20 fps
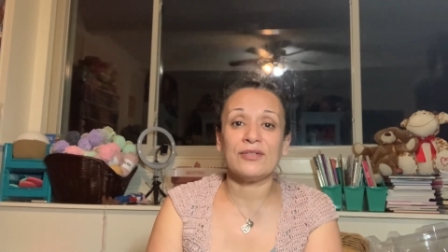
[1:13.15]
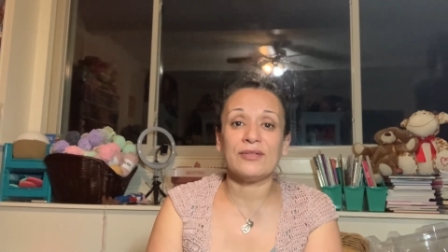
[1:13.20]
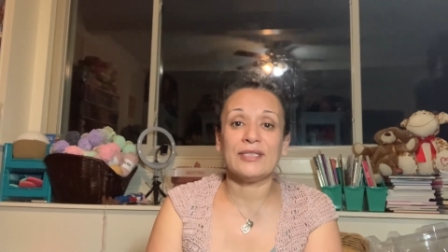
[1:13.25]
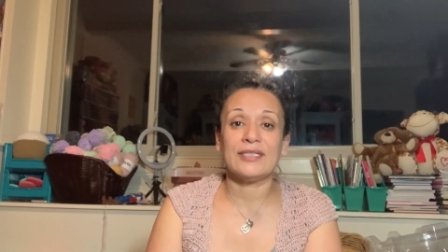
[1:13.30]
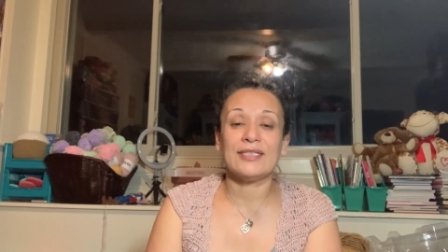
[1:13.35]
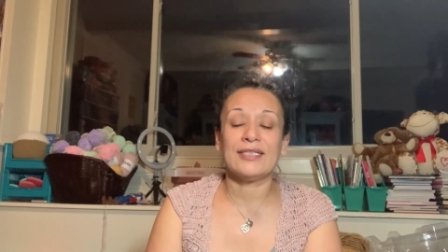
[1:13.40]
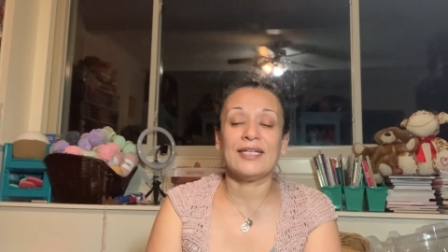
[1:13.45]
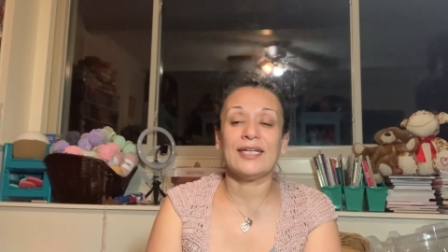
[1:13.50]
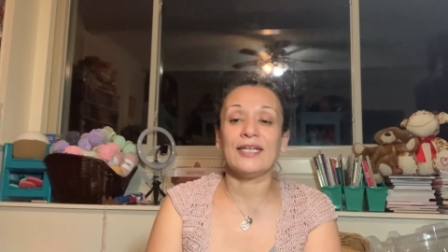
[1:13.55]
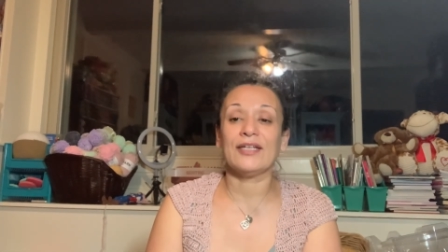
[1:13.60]
it
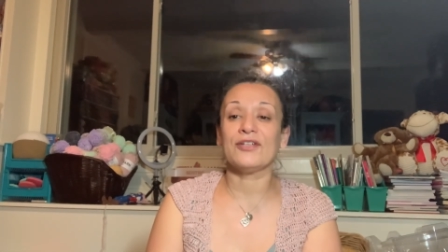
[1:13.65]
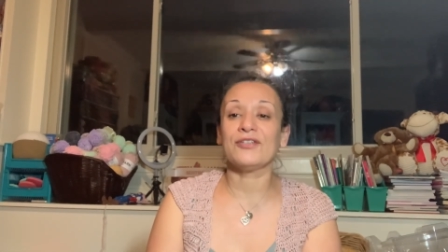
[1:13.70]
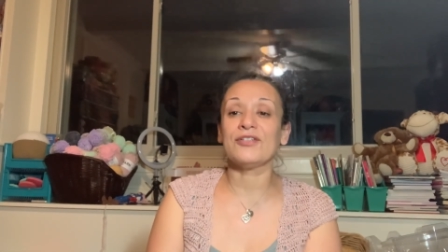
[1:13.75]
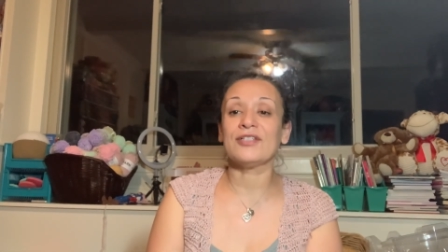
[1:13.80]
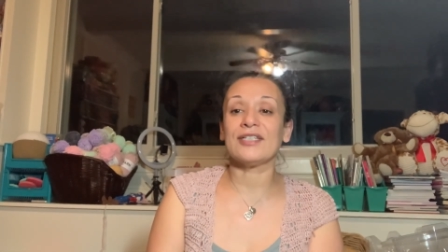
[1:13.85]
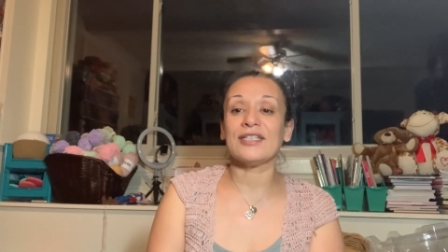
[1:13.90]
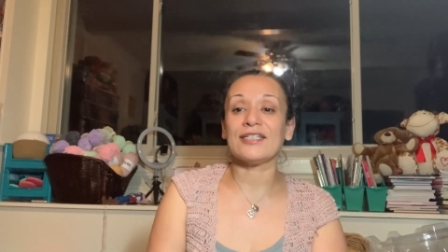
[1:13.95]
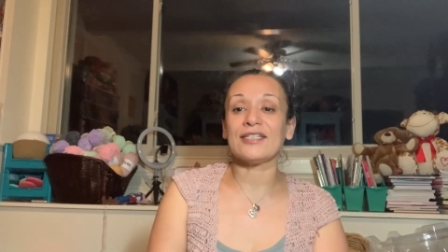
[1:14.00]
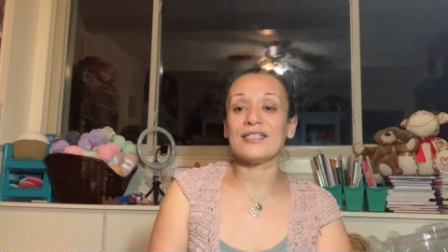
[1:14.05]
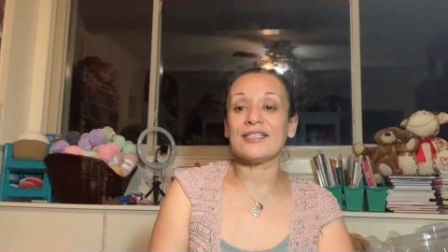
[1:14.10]
to get your
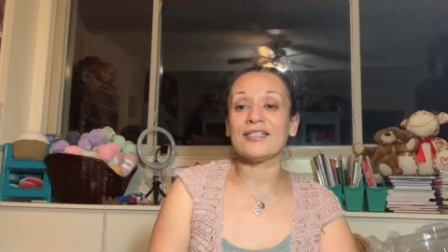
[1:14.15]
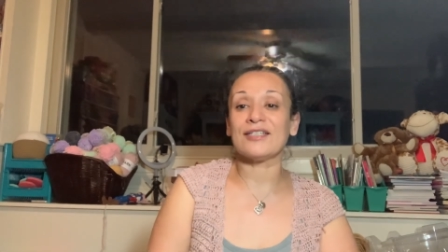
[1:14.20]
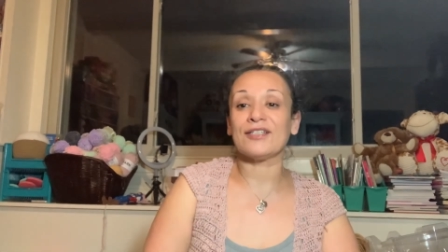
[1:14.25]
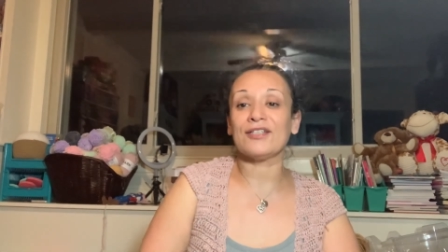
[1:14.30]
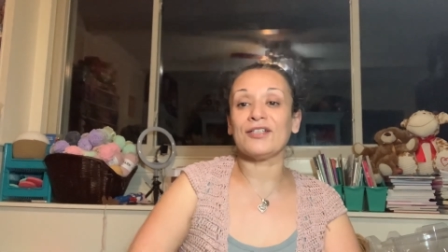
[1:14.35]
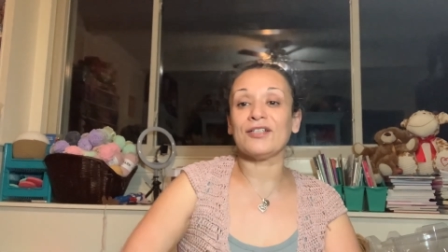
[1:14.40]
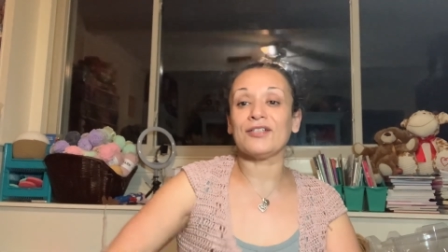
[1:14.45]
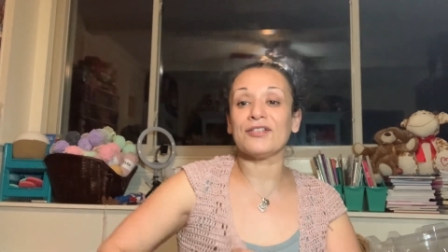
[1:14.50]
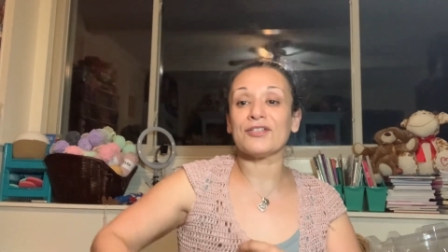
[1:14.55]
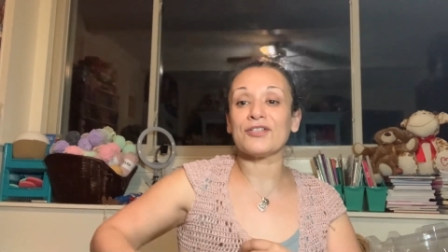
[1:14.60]
stitches
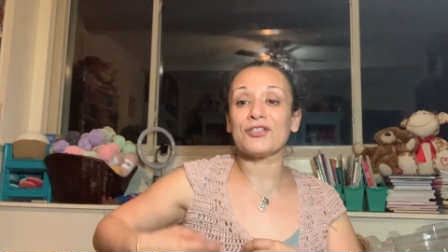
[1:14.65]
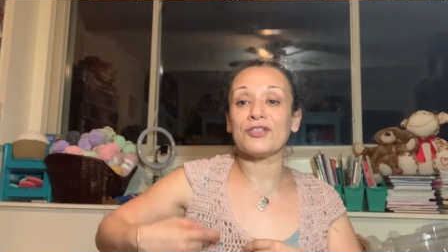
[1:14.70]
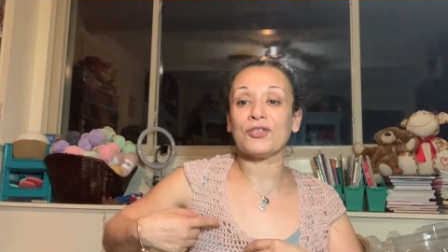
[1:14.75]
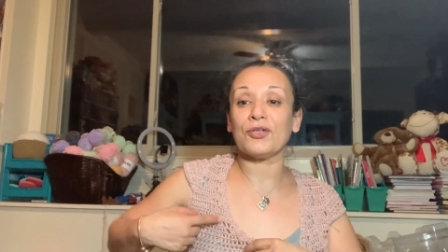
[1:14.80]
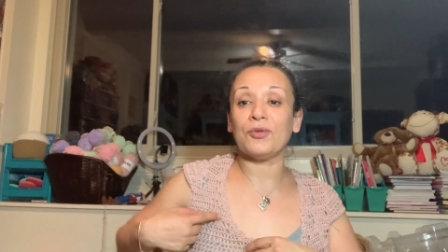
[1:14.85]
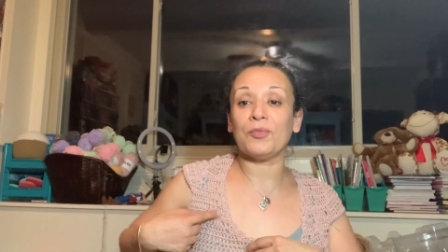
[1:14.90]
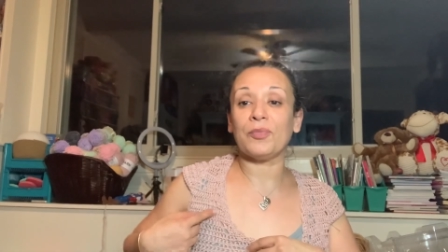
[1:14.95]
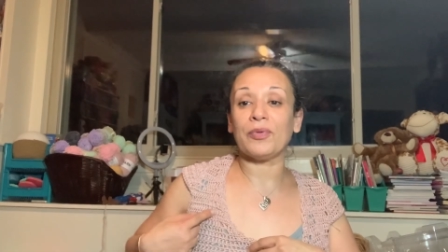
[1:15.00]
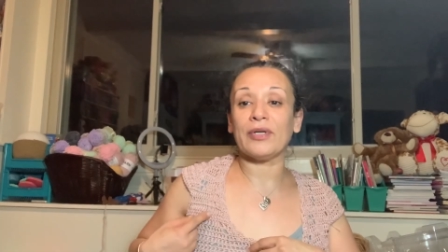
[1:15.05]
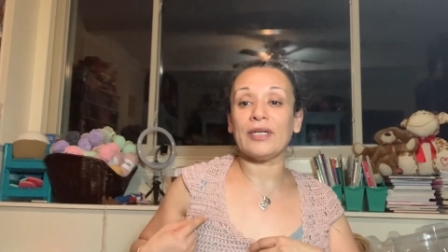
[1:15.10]
to look
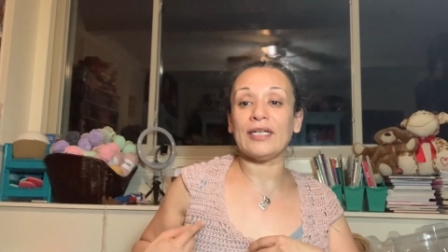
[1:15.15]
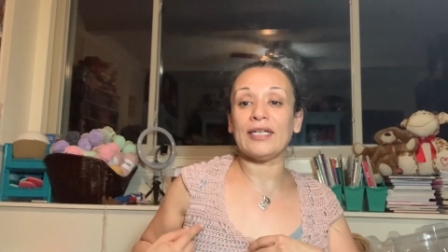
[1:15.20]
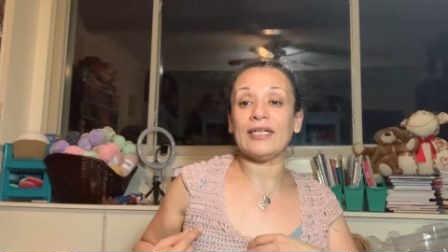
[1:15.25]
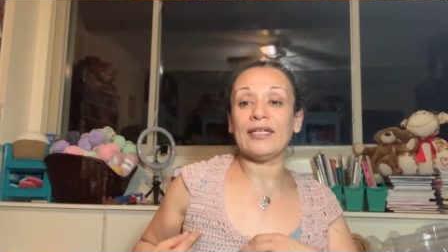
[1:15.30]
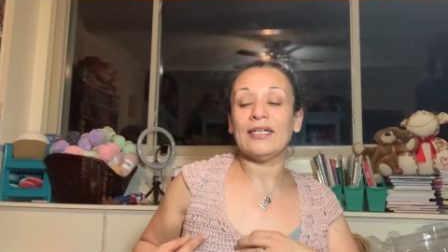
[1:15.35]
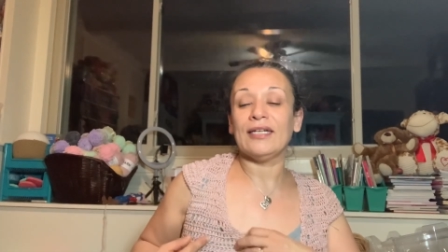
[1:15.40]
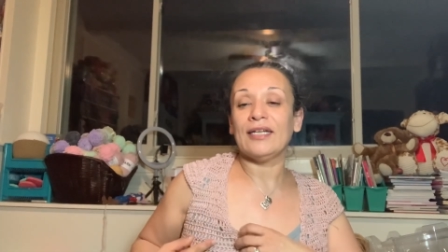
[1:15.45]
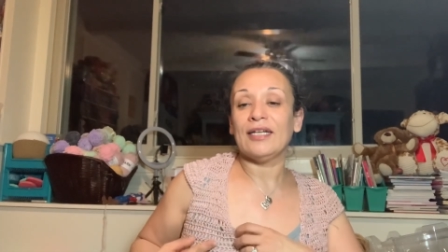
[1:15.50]
so pretty,